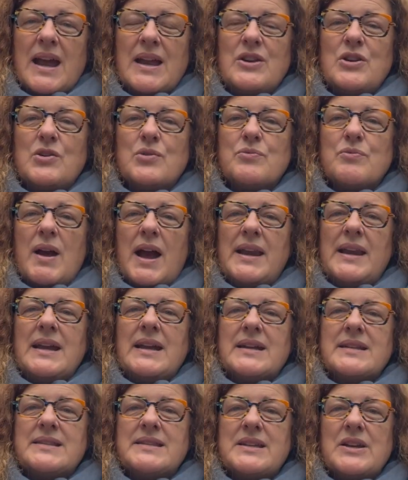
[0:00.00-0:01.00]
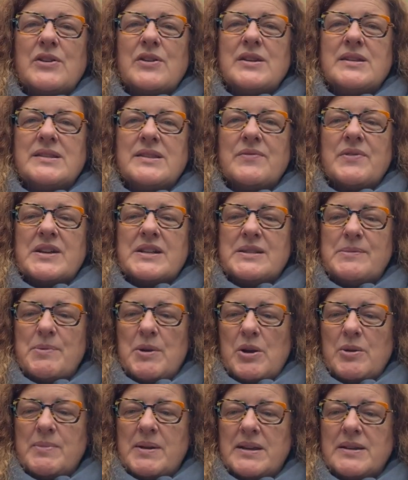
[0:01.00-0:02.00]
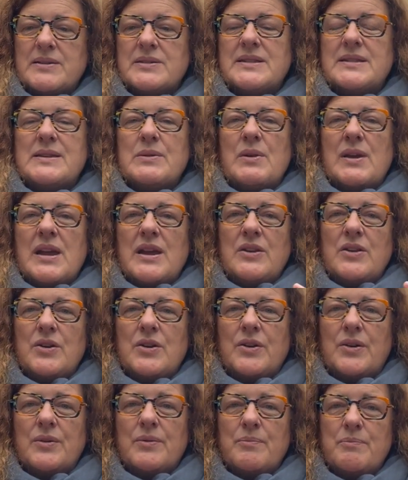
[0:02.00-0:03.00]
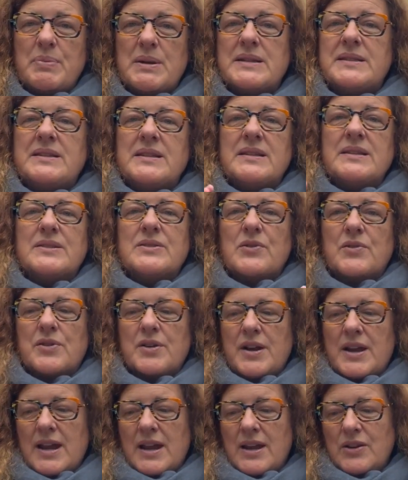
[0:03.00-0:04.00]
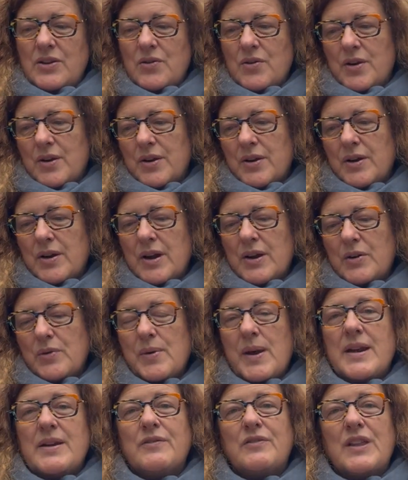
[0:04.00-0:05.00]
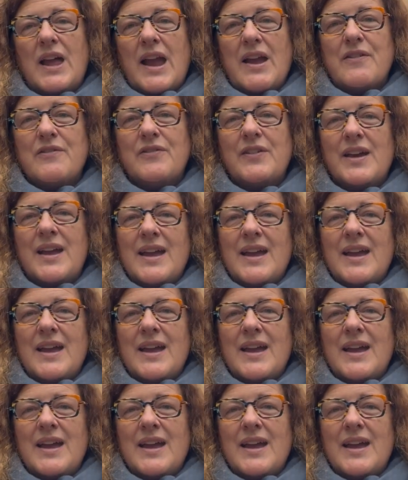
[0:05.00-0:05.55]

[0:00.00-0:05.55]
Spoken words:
and you're running a series of experiments in your business or in your creative life